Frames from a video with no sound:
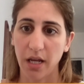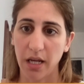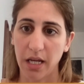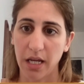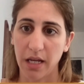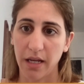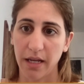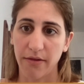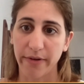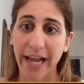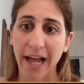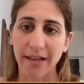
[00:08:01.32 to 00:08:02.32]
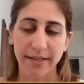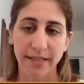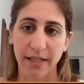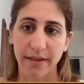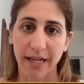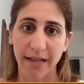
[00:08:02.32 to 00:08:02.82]
a, a,
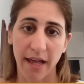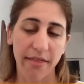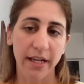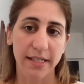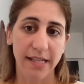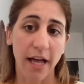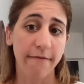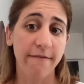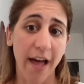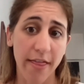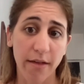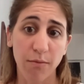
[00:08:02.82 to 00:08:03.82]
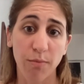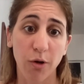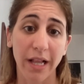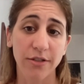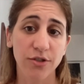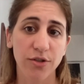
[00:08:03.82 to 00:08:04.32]
reality that I think is
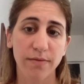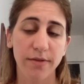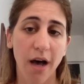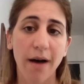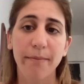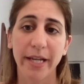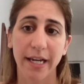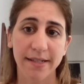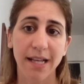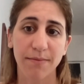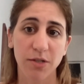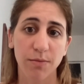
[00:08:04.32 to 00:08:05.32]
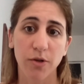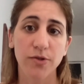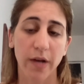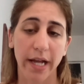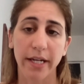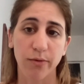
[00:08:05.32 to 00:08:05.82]
unfathomable and should not be acceptable
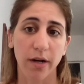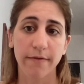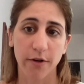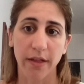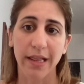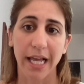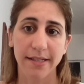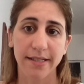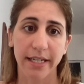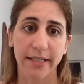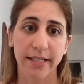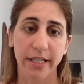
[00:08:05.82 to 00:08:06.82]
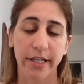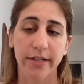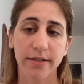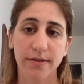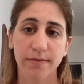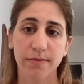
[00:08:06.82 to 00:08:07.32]
to anyone for the last 18
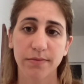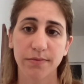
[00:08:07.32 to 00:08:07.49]
years.